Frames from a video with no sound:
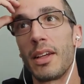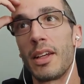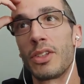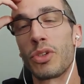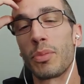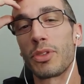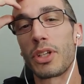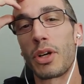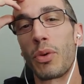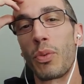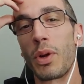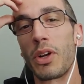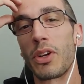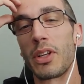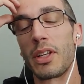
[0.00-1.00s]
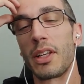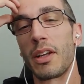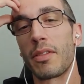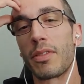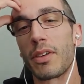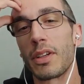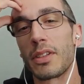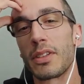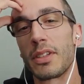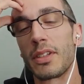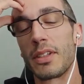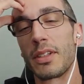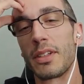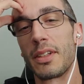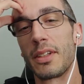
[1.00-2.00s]
it's almost like a weird indifference
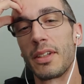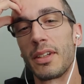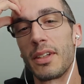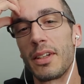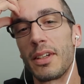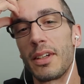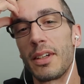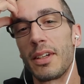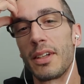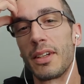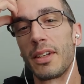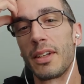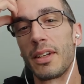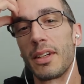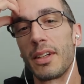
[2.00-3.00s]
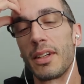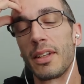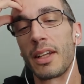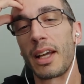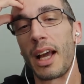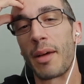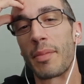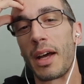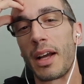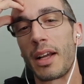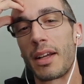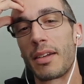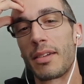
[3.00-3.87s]
like I'm not.